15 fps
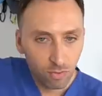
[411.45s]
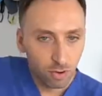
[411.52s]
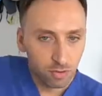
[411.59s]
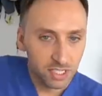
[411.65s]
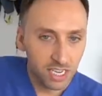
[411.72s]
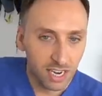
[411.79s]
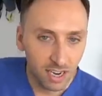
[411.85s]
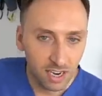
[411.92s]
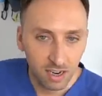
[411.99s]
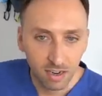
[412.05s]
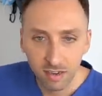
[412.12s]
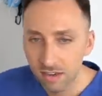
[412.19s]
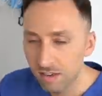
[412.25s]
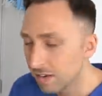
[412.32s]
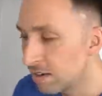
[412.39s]
rotated,
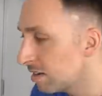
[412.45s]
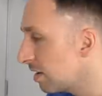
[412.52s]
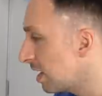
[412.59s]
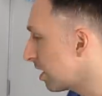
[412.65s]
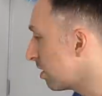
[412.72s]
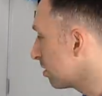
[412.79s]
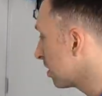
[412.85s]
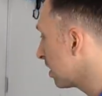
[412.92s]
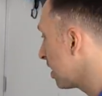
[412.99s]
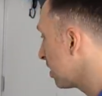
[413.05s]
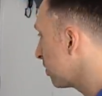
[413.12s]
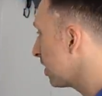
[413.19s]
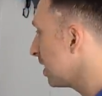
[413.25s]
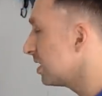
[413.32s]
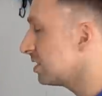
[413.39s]

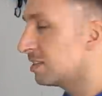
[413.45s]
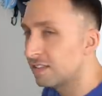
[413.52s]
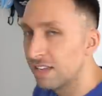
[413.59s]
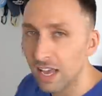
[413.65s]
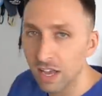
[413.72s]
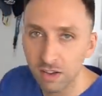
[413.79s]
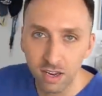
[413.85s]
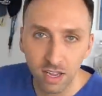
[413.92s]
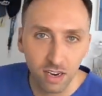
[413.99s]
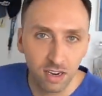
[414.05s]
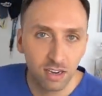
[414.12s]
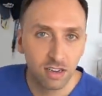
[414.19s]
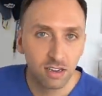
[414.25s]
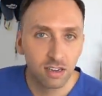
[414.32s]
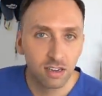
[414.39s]
counterclockwise, nailed it.